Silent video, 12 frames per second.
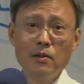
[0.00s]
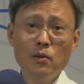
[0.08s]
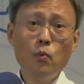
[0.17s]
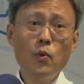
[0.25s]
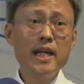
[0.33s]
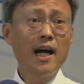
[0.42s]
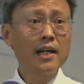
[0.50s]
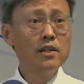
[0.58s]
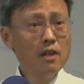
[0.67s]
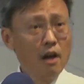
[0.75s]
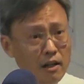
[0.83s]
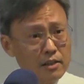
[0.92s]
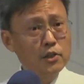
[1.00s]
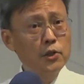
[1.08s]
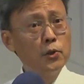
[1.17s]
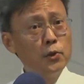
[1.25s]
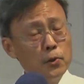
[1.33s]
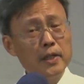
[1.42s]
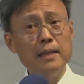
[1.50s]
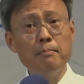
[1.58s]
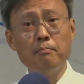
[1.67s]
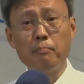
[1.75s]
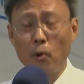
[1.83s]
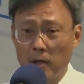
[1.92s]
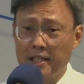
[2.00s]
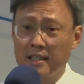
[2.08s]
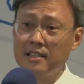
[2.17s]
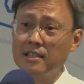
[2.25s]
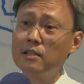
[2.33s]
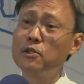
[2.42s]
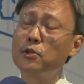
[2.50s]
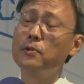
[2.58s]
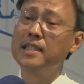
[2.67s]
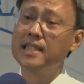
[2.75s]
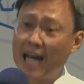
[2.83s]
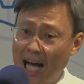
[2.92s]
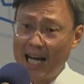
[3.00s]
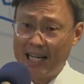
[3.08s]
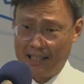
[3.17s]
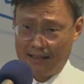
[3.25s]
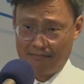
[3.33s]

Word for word: We are not too important to die.